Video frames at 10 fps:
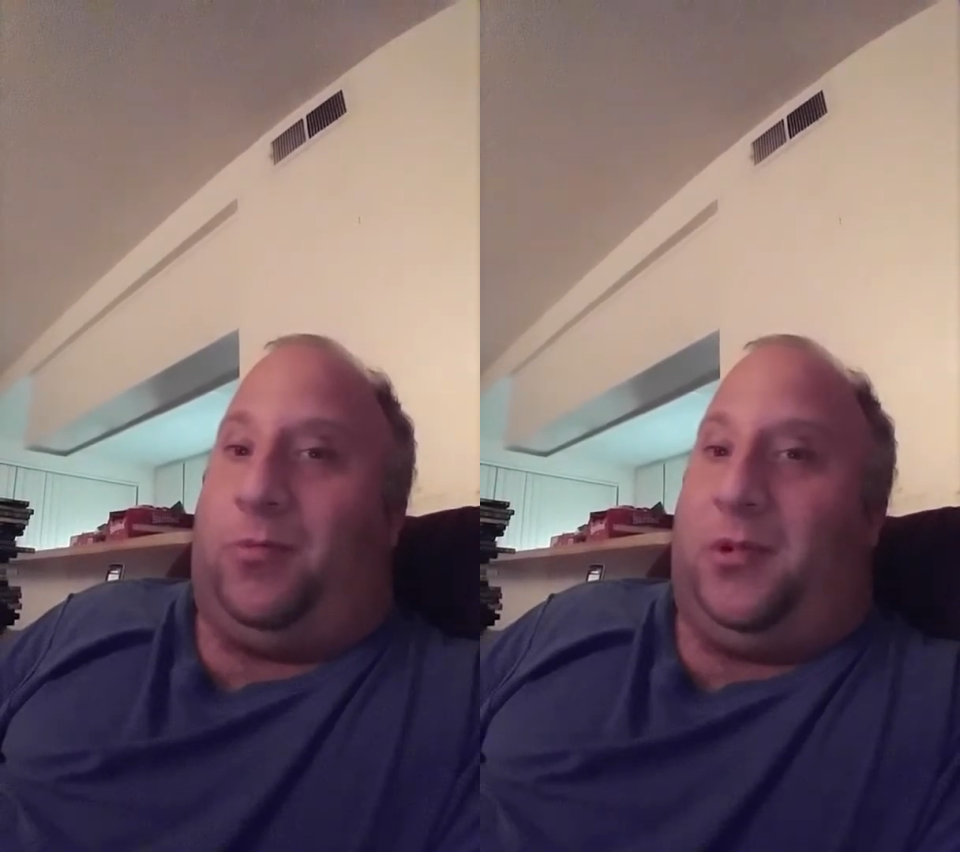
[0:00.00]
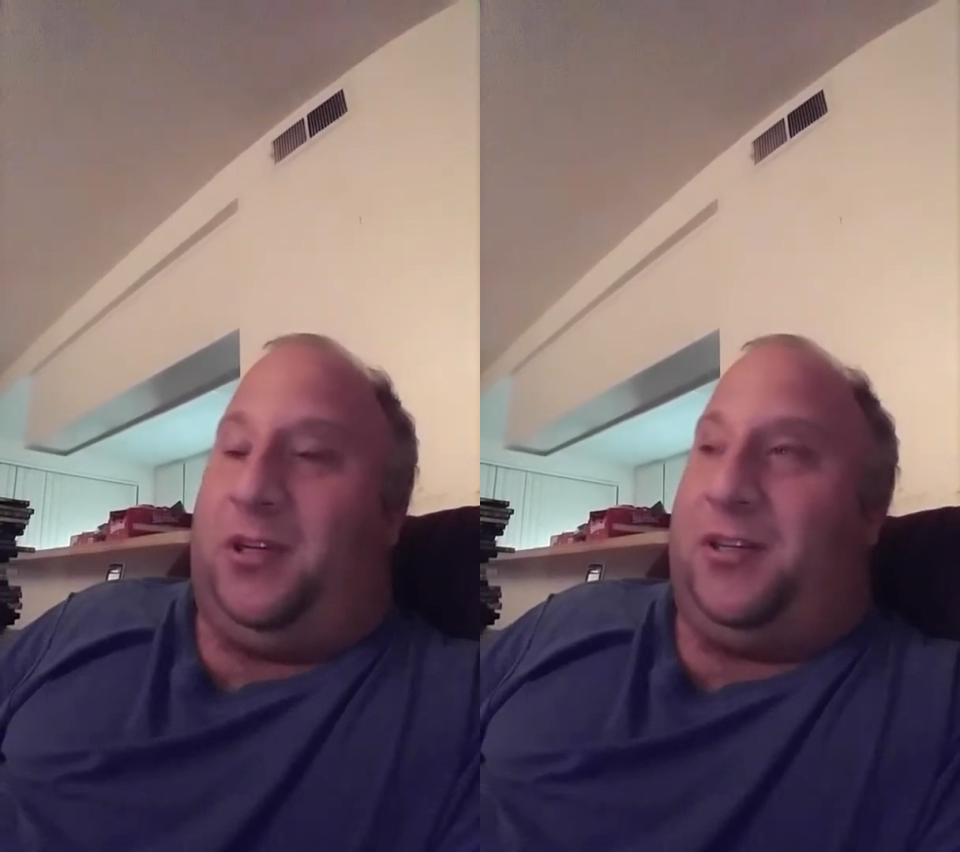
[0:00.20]

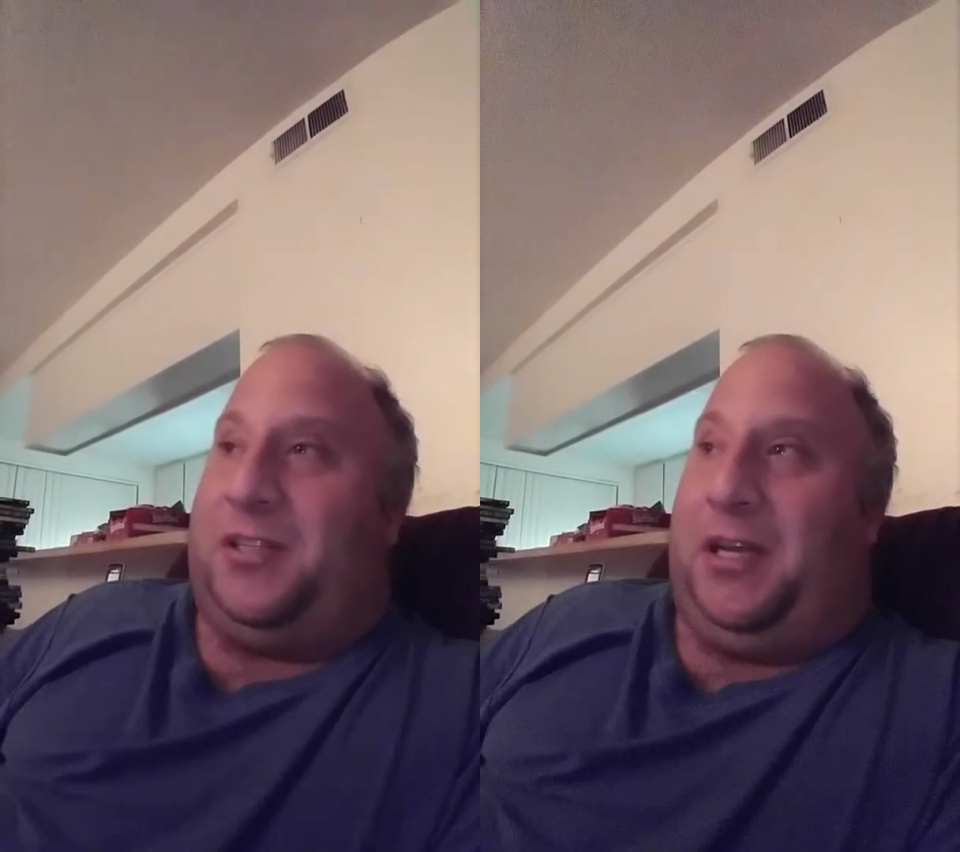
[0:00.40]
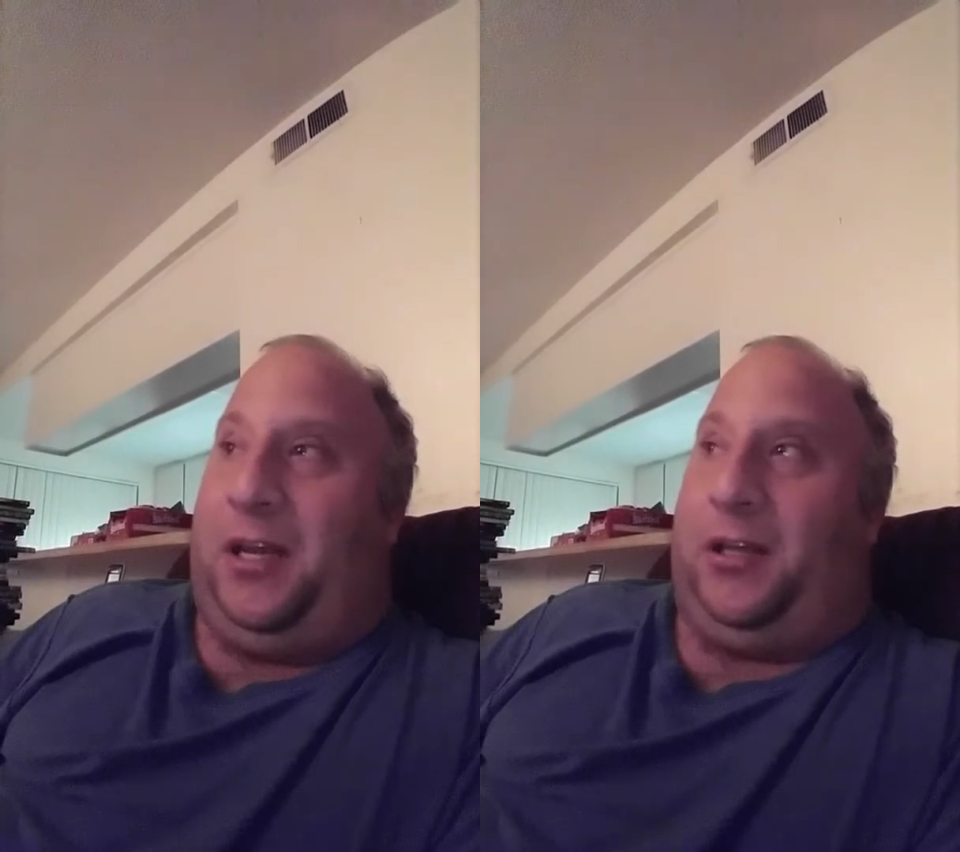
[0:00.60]
"What are you
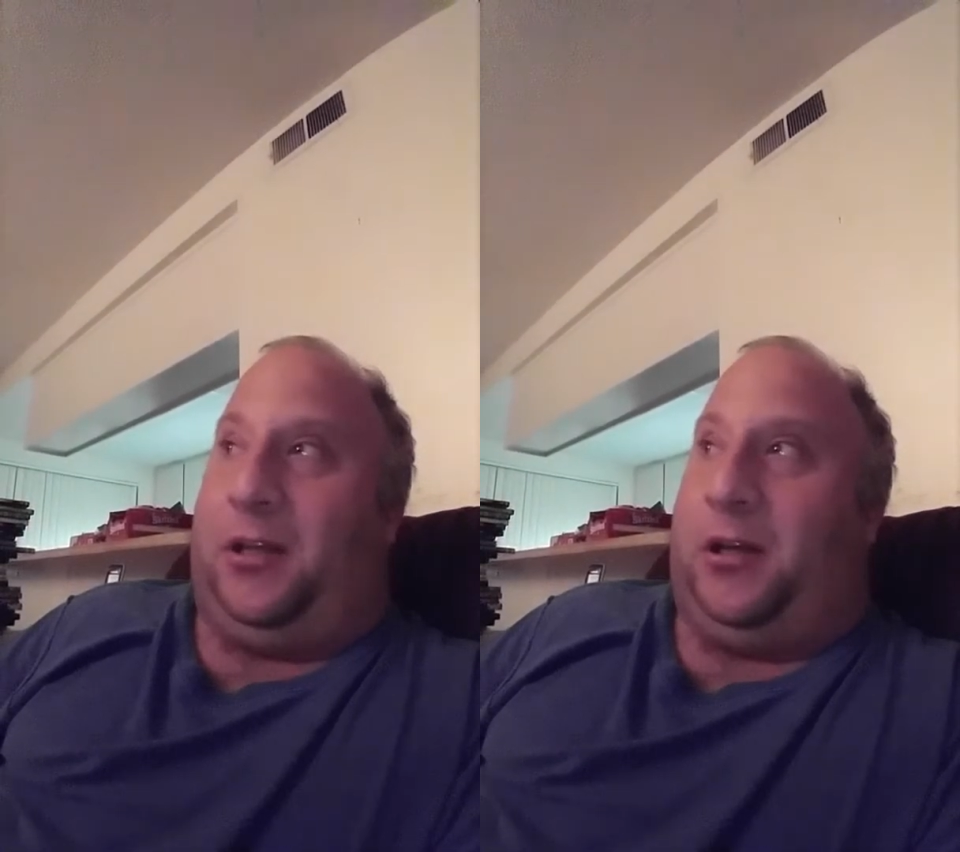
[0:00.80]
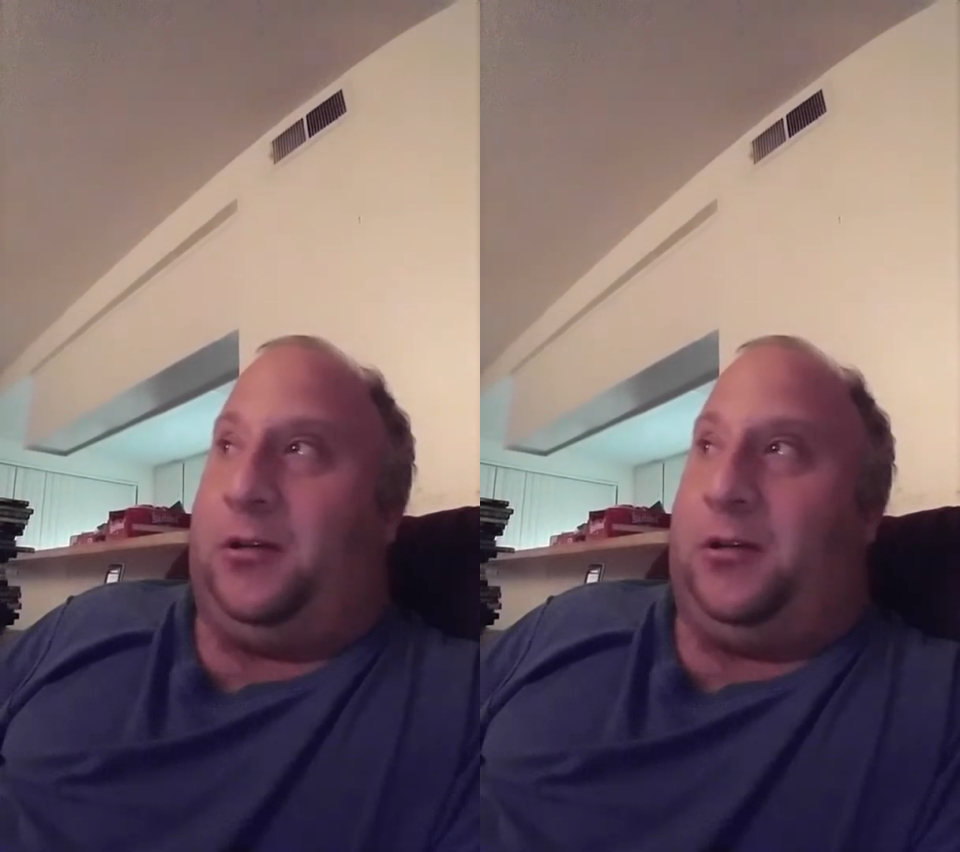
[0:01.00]
saying?"